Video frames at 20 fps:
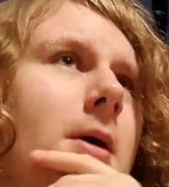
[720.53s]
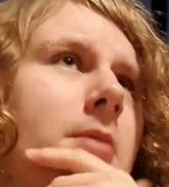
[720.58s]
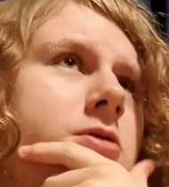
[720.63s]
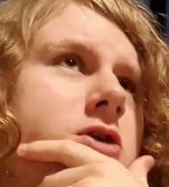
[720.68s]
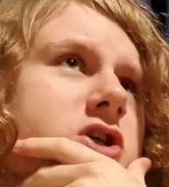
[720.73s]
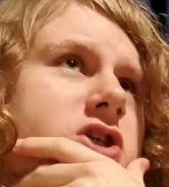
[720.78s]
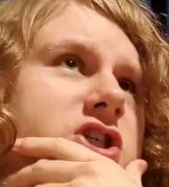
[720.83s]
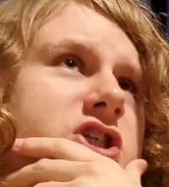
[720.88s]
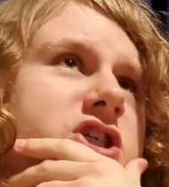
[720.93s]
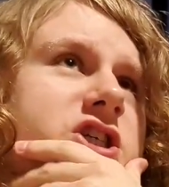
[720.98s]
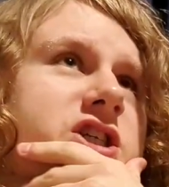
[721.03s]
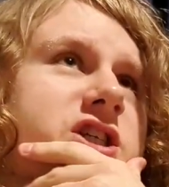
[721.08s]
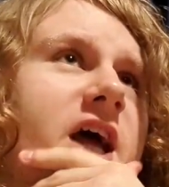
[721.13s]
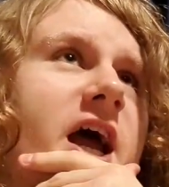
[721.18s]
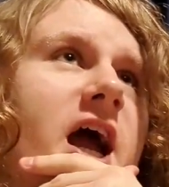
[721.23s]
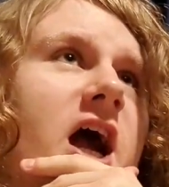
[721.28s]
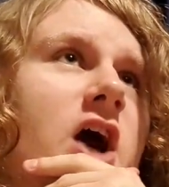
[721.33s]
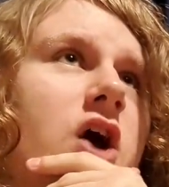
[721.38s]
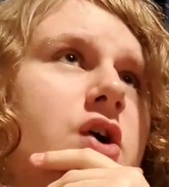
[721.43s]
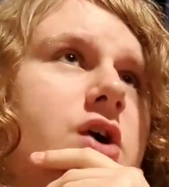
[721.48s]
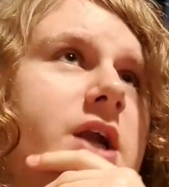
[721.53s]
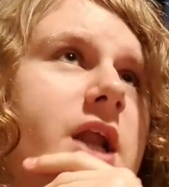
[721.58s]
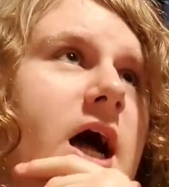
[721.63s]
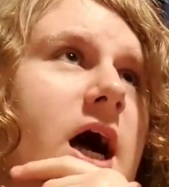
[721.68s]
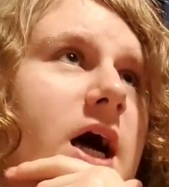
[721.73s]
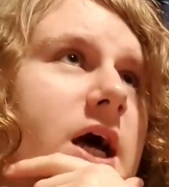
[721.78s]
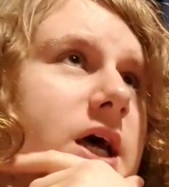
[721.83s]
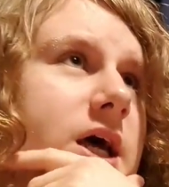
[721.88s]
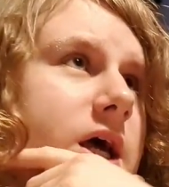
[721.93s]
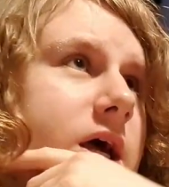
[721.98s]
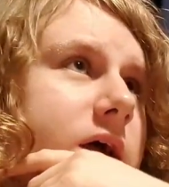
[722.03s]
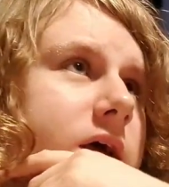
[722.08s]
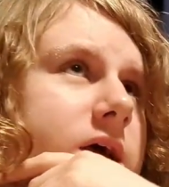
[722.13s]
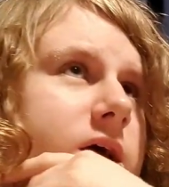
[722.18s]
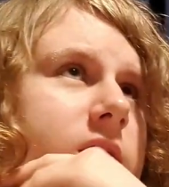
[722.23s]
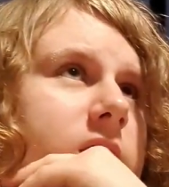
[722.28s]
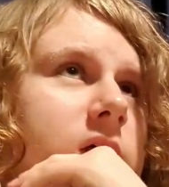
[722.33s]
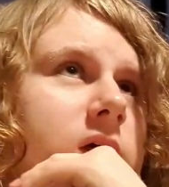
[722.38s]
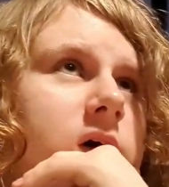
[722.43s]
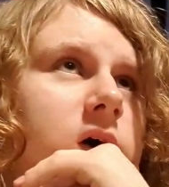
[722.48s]
just staring at it.
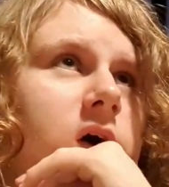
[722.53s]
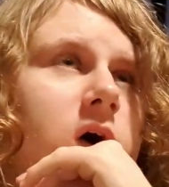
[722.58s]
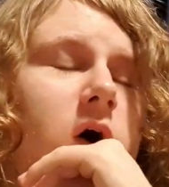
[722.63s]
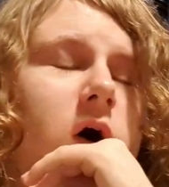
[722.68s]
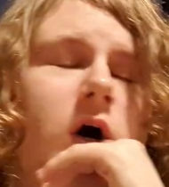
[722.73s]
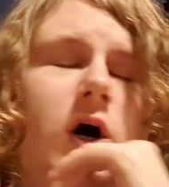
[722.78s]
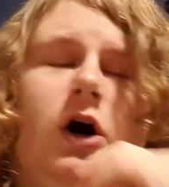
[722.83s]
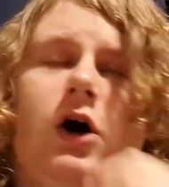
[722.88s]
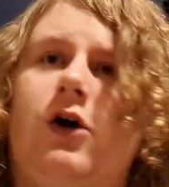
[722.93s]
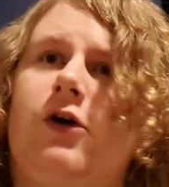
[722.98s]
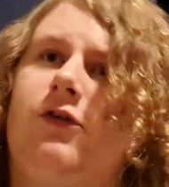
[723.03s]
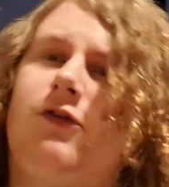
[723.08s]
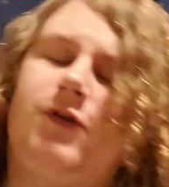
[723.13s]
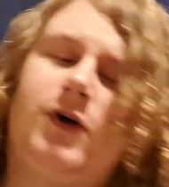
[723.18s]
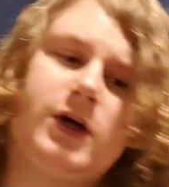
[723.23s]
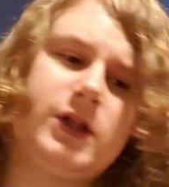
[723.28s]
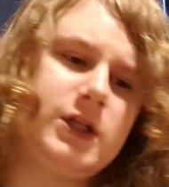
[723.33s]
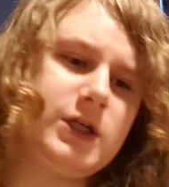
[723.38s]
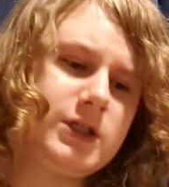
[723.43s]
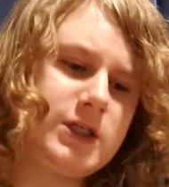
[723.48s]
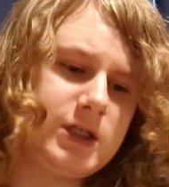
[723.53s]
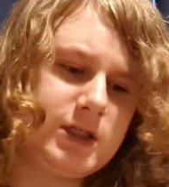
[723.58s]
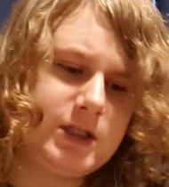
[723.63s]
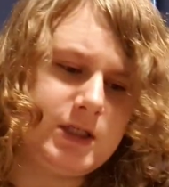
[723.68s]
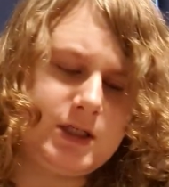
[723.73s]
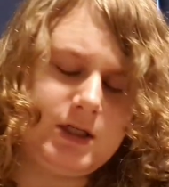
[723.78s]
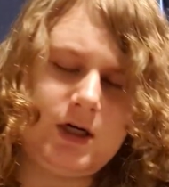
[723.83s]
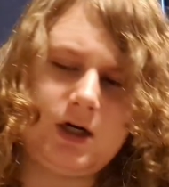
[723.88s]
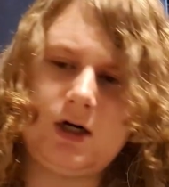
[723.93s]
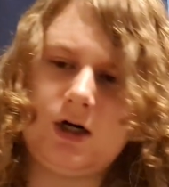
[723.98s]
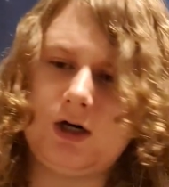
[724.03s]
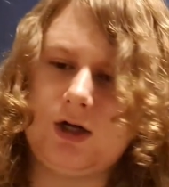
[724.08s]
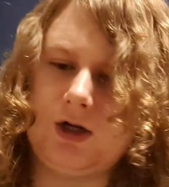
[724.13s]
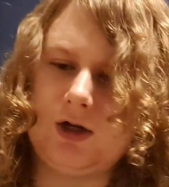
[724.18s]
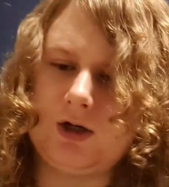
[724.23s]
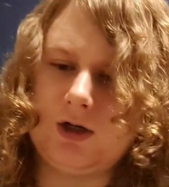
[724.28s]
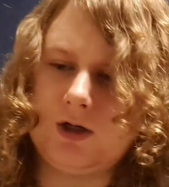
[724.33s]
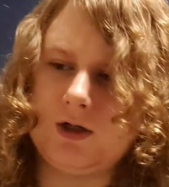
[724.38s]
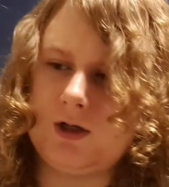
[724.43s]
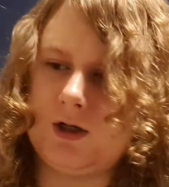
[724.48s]
Oh fuck! Oh
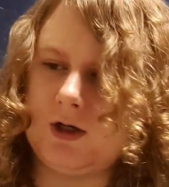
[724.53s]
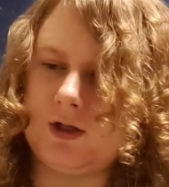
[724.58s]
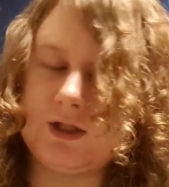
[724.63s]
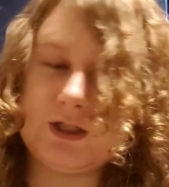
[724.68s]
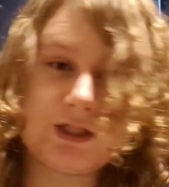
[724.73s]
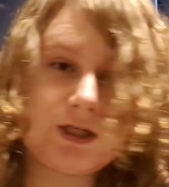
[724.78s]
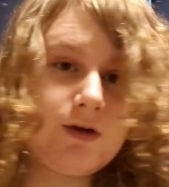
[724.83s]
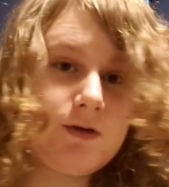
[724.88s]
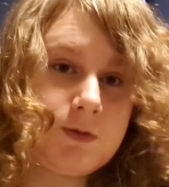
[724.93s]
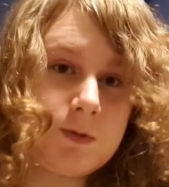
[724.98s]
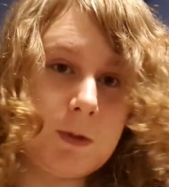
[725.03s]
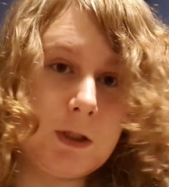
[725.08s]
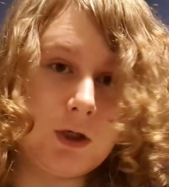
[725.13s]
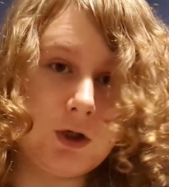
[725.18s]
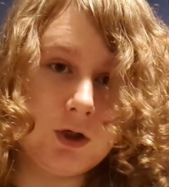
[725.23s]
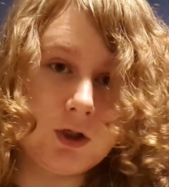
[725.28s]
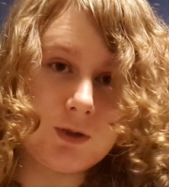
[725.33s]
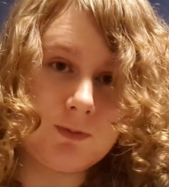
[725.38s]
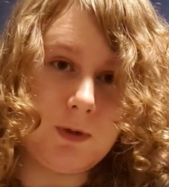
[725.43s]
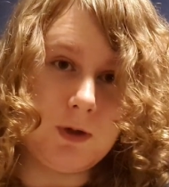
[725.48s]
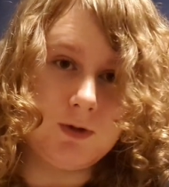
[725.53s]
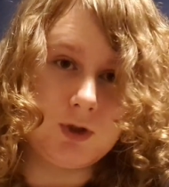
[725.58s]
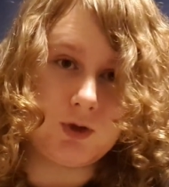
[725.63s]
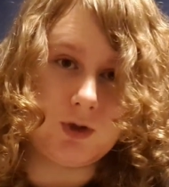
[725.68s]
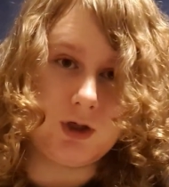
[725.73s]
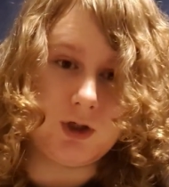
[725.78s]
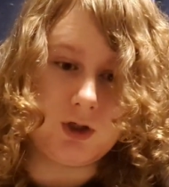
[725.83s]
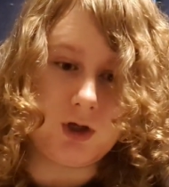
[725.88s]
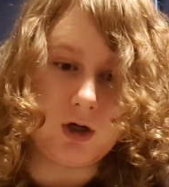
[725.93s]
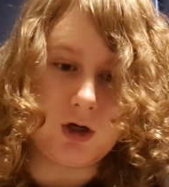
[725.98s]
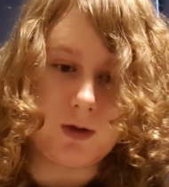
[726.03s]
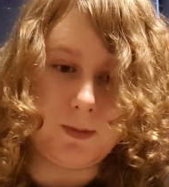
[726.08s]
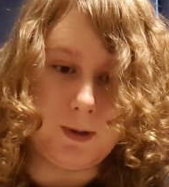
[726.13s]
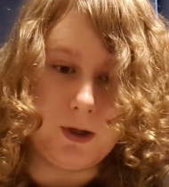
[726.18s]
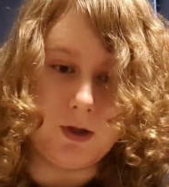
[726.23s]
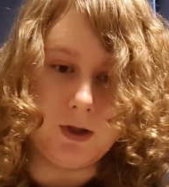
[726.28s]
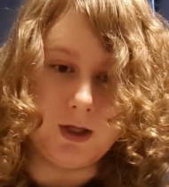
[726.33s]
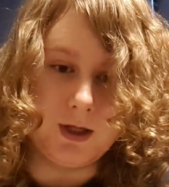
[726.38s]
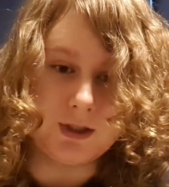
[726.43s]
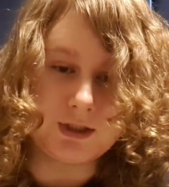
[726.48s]
no! This gives me goosebumps when I talk about
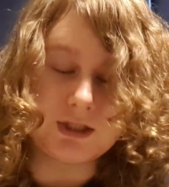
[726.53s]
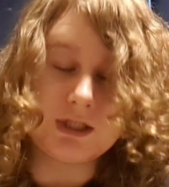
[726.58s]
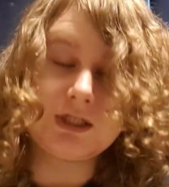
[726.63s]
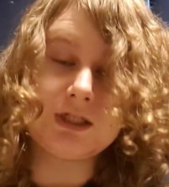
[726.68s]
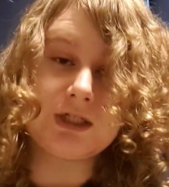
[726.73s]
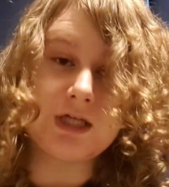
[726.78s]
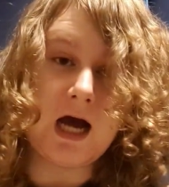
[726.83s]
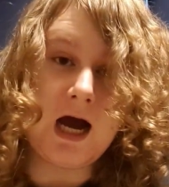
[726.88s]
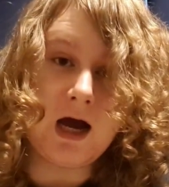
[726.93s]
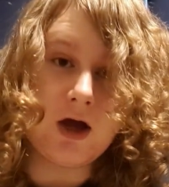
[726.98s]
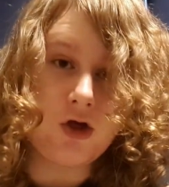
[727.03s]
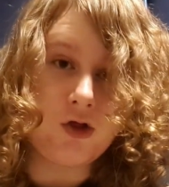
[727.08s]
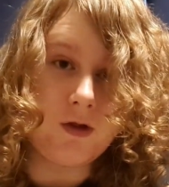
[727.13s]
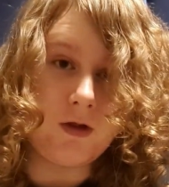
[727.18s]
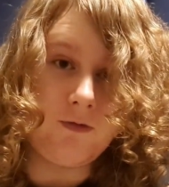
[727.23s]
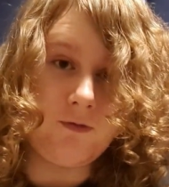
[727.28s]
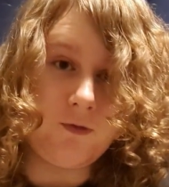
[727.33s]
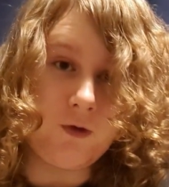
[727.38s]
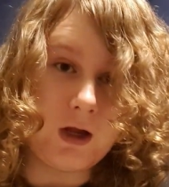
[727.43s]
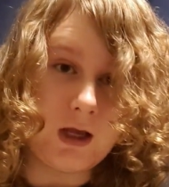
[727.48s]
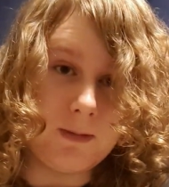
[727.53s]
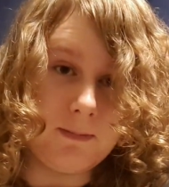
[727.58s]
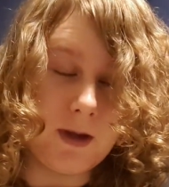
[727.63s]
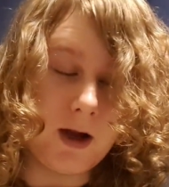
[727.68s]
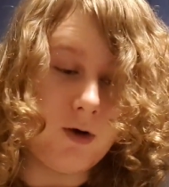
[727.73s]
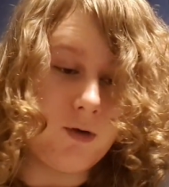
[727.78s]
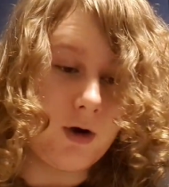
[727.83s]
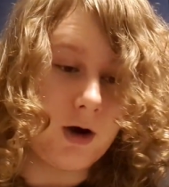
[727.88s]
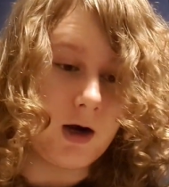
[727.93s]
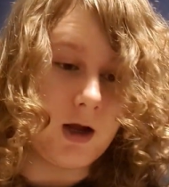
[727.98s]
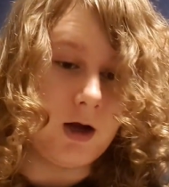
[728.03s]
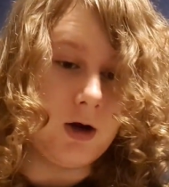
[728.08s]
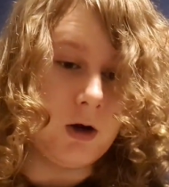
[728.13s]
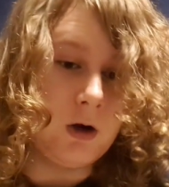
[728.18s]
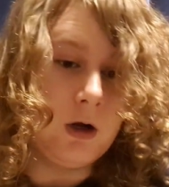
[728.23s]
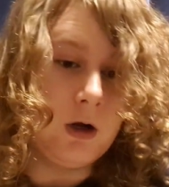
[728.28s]
this. This is actually freaking me out right now.